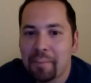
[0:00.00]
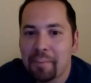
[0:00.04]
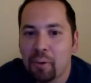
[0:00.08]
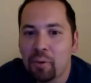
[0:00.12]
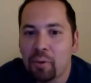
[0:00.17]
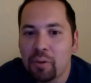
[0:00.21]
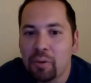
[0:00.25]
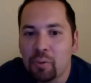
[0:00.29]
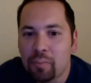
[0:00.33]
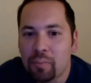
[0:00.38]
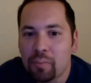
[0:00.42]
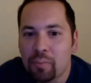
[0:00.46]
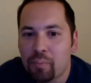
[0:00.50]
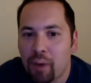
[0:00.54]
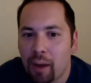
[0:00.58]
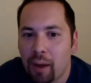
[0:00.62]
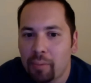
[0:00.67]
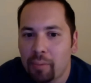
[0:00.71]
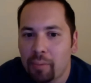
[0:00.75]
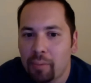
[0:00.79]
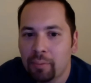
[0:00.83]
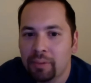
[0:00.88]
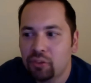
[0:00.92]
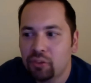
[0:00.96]
But we would
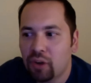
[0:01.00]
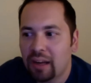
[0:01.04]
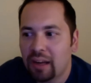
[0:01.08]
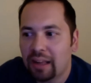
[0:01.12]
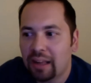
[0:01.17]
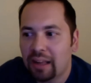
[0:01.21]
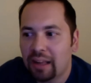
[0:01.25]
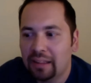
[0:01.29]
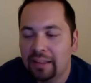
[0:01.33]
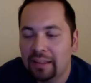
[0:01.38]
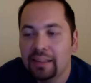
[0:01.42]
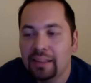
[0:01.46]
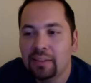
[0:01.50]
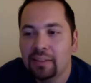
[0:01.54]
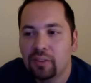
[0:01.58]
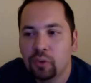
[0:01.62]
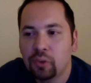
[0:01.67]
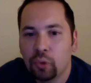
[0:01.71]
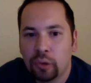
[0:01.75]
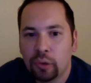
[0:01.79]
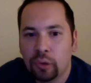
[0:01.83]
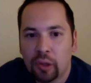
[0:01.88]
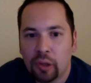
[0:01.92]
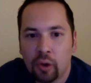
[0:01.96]
probably try to at least
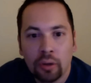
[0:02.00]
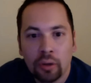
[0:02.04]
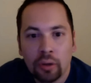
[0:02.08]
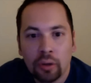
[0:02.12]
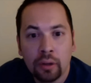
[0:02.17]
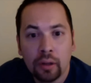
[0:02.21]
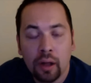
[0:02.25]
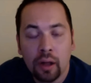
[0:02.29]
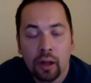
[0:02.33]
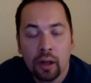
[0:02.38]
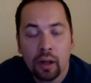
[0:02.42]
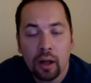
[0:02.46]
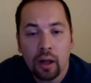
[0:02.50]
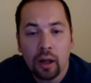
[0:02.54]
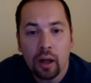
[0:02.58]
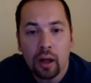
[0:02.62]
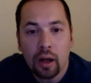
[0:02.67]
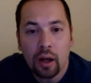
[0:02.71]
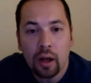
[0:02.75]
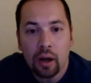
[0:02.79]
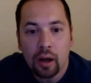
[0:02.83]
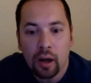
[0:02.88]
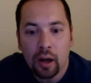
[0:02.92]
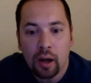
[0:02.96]
do local
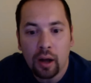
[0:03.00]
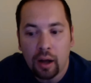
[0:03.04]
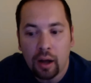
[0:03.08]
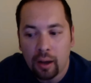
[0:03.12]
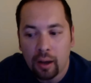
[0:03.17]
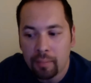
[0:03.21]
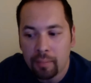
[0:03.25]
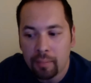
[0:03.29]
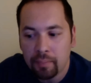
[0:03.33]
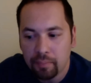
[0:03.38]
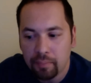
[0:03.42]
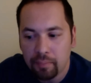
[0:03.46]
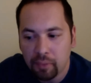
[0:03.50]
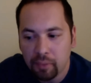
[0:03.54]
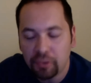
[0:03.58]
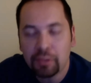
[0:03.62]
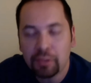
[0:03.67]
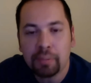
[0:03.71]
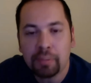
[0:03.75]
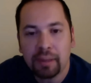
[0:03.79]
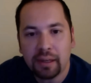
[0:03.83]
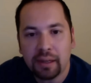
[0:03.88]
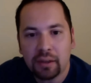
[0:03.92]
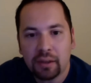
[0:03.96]

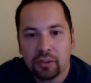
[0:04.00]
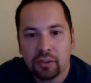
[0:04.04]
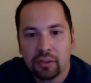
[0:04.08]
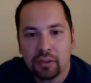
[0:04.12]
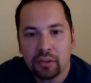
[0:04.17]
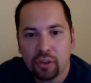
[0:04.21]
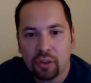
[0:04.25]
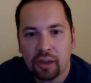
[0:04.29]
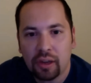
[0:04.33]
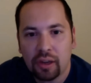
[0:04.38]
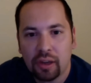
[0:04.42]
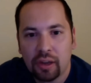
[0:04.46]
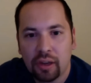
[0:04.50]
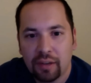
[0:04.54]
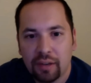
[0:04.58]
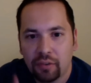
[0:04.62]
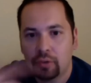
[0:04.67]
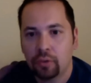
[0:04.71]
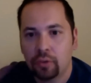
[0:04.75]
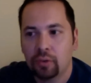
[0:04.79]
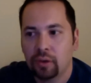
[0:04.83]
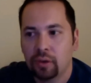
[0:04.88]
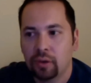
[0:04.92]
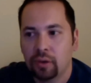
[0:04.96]
multiplayer, so that if
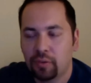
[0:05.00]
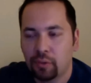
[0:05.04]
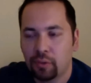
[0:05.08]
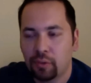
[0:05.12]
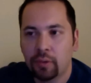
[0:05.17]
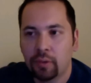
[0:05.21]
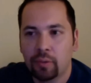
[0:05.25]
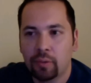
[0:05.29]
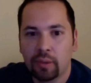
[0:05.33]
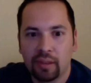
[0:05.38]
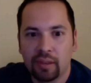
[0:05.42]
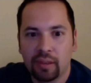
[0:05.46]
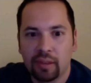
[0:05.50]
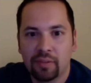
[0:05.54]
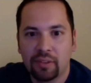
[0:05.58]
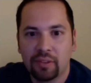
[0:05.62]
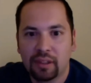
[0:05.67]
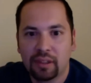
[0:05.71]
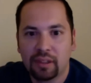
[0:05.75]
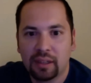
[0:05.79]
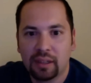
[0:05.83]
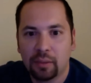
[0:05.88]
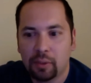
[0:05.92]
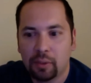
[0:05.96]
we were within
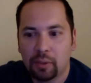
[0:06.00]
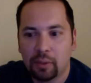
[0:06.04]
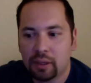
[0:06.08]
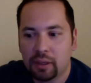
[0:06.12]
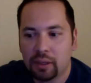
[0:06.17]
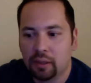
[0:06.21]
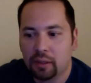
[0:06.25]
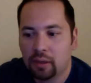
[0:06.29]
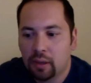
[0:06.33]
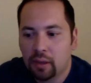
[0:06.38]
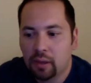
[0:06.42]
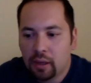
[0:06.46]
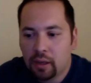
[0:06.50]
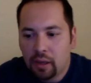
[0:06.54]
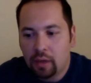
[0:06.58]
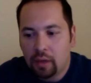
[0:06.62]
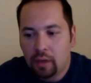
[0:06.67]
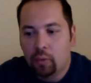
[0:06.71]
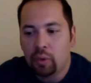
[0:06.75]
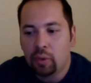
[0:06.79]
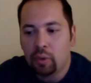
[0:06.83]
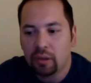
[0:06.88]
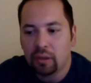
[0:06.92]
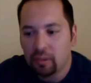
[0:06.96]
vicinity, we
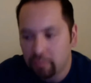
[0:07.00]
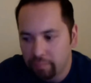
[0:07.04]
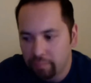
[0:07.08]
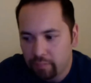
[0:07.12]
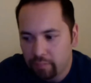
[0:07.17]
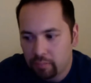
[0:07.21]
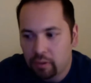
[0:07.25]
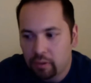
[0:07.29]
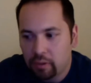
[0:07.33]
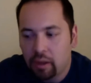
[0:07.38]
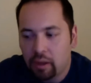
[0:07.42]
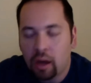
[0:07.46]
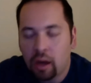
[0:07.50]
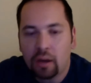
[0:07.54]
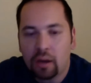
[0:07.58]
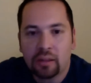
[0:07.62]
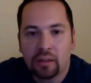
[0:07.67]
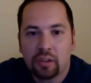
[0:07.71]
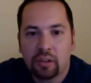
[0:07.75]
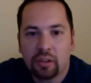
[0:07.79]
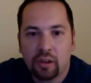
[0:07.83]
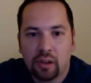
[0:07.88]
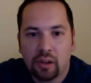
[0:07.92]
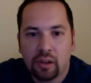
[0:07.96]
could
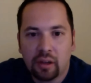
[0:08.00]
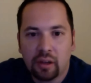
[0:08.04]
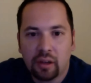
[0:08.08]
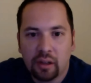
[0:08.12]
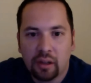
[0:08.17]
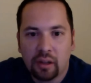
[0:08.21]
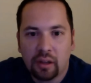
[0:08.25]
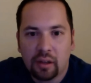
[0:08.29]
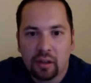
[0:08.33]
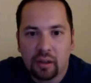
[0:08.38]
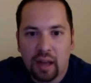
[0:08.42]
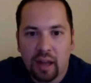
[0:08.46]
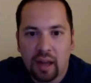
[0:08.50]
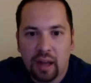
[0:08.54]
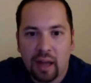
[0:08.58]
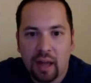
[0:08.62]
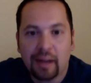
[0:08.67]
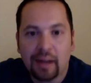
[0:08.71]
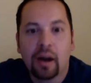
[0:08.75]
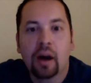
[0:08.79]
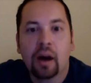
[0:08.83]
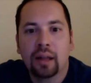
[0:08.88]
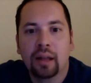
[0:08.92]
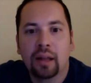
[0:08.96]
log into an
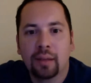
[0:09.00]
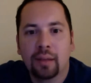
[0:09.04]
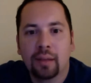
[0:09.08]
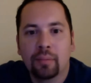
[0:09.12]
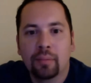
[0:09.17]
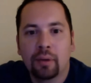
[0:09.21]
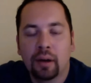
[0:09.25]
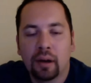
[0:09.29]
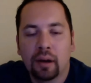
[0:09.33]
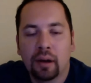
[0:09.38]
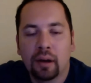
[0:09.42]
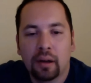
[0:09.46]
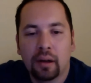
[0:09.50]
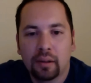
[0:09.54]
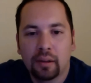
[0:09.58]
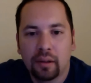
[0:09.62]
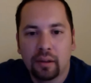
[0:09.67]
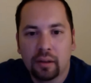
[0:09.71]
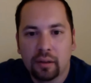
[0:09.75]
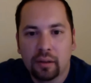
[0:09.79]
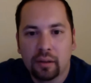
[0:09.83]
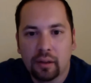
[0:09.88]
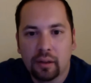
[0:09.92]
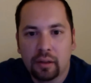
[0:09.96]
ad hoc
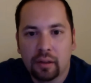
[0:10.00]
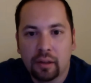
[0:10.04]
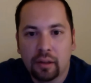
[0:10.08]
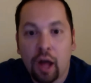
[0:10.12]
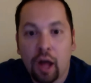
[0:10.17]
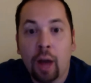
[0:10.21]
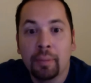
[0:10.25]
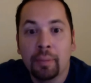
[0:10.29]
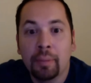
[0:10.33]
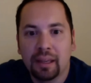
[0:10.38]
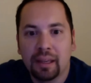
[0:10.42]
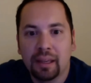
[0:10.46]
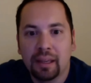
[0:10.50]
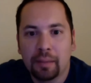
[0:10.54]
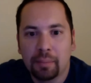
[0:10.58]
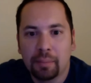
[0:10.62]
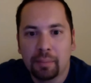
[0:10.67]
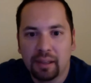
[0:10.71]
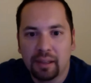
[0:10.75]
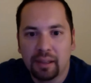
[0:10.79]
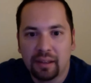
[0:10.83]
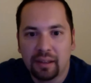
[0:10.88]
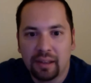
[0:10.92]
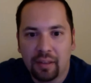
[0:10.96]
lobby and
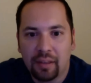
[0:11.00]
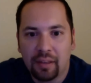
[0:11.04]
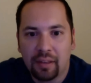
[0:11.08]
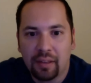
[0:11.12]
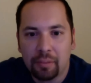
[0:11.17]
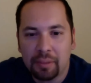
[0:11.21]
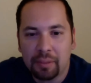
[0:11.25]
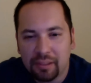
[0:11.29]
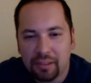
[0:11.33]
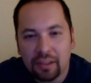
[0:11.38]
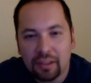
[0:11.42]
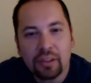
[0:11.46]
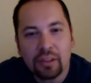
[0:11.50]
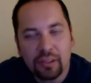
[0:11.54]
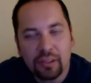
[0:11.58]
play together, because